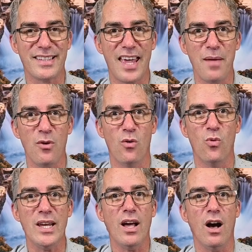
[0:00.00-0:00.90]
Camera.
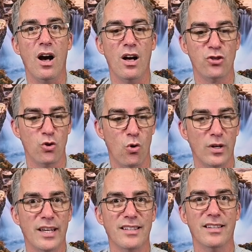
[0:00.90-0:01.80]
We are
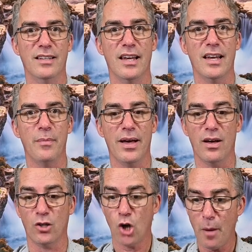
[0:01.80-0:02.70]
talking today
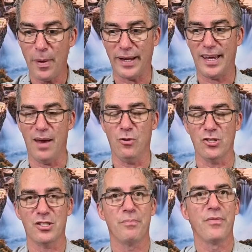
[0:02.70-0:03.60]
about compact
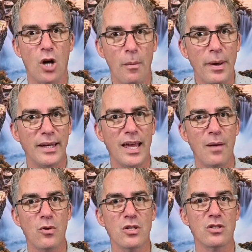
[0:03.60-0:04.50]
cameras. Compact
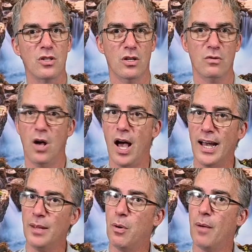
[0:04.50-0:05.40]
cameras,
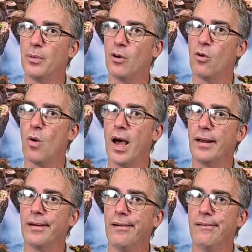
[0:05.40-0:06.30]
highly popular a while
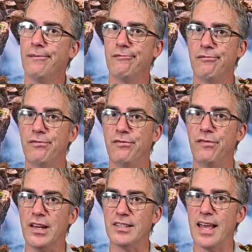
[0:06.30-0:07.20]
ago,
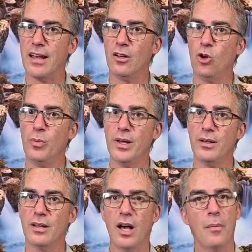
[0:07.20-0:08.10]
phased out a little
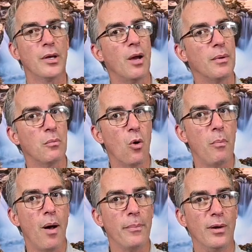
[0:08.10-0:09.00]
bit, are becoming more
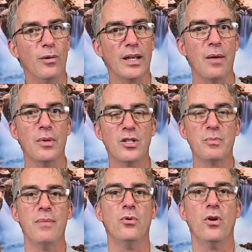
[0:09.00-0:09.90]
popular again because
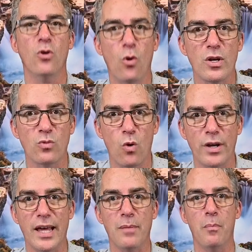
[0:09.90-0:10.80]
people don't always
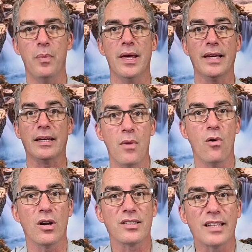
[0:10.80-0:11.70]
want a big
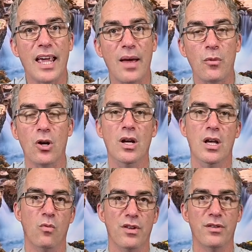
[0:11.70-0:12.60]
mirrorless camera
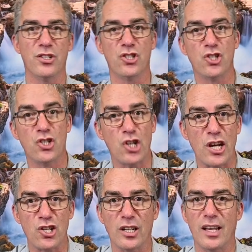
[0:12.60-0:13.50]
with
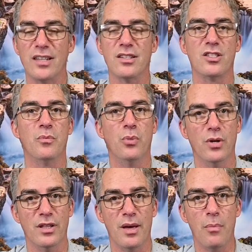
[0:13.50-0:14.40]
changing lenses to put
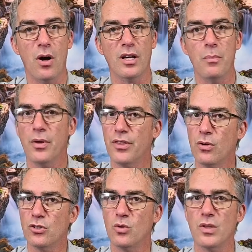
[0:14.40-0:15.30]
in their pocket, but they
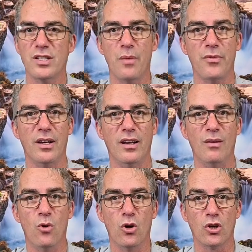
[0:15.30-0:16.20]
also want something a little
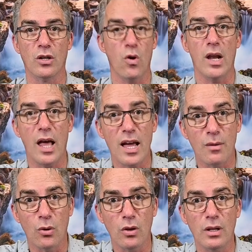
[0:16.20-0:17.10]
more
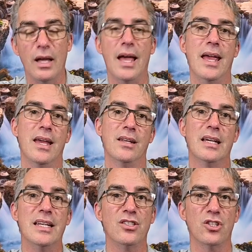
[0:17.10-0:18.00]
reliable and
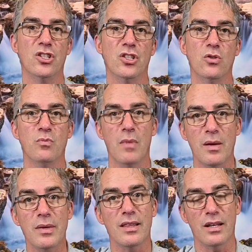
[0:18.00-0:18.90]
easier to use
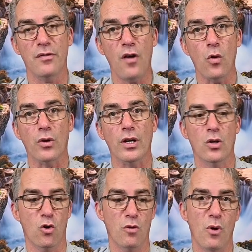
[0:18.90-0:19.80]
maybe than a phone
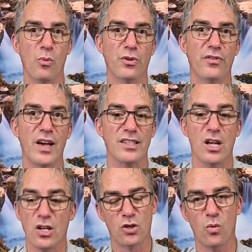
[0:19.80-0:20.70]
or a mobile device.
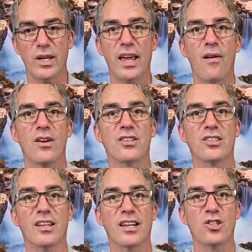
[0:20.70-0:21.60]
So we carry a
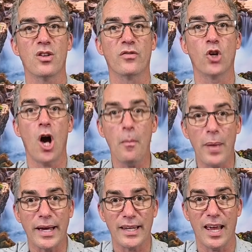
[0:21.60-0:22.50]
selection of
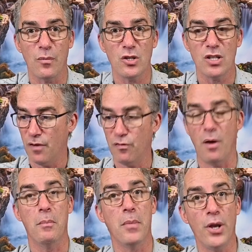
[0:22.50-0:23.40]
compact cameras
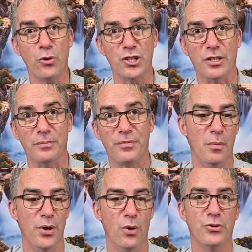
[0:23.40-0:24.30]
from Minolta.
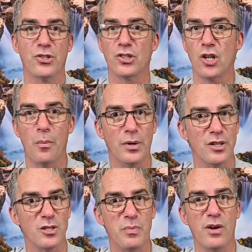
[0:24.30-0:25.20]
Minolta is a company
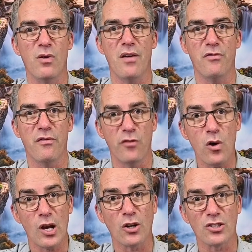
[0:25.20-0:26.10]
that's been around for a
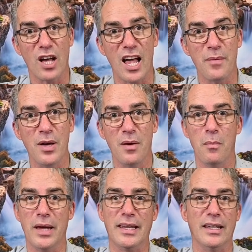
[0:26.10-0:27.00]
very long time,
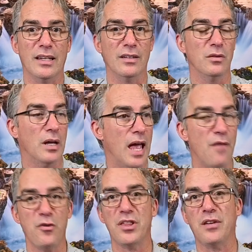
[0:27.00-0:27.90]
making
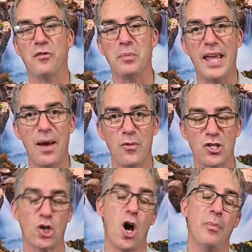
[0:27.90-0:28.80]
everything from cameras
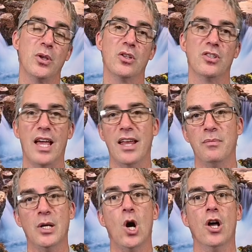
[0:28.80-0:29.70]
to copiers and
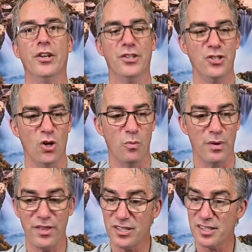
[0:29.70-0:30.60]
beyond.
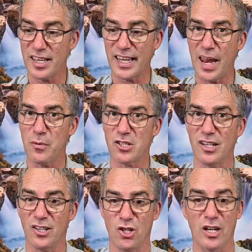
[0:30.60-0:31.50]
But this is their camera
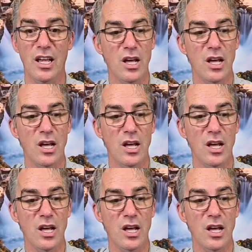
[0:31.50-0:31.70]
selection.